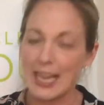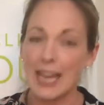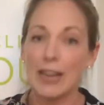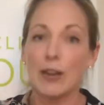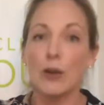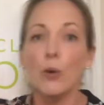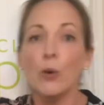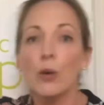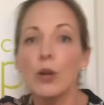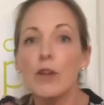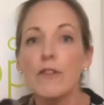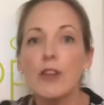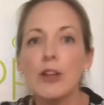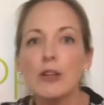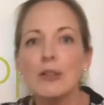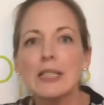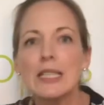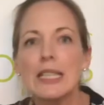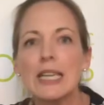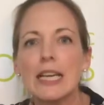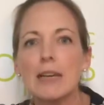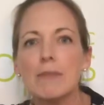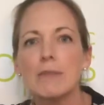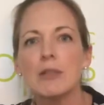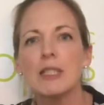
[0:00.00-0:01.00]
And all of those
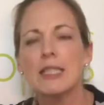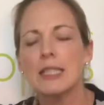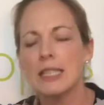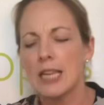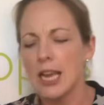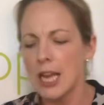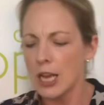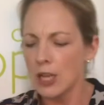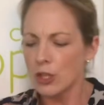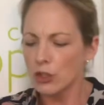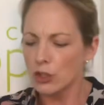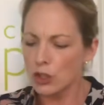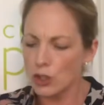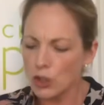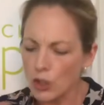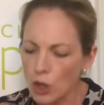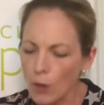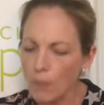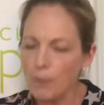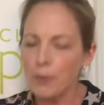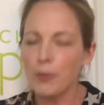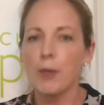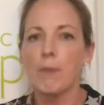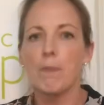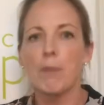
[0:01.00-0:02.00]
ligaments
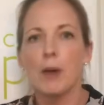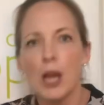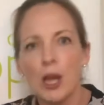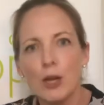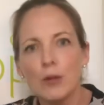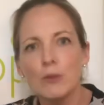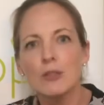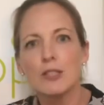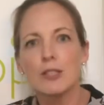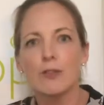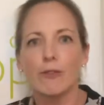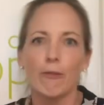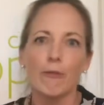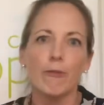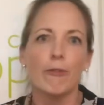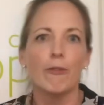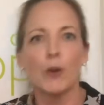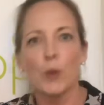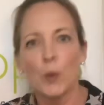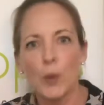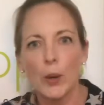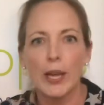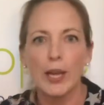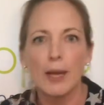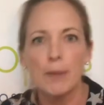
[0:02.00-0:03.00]
stop the bones from
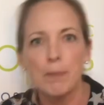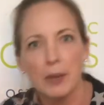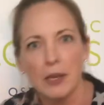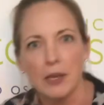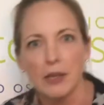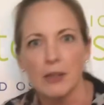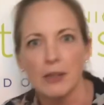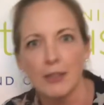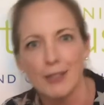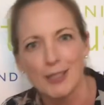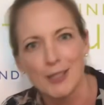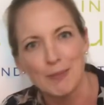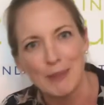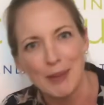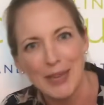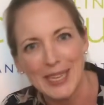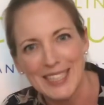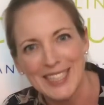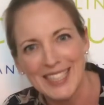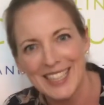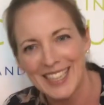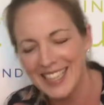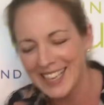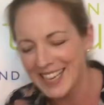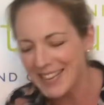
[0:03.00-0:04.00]
falling apart,
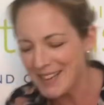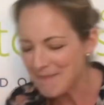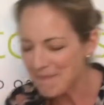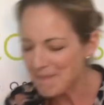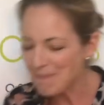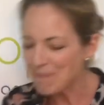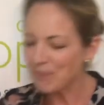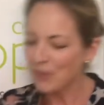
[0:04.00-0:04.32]
basically.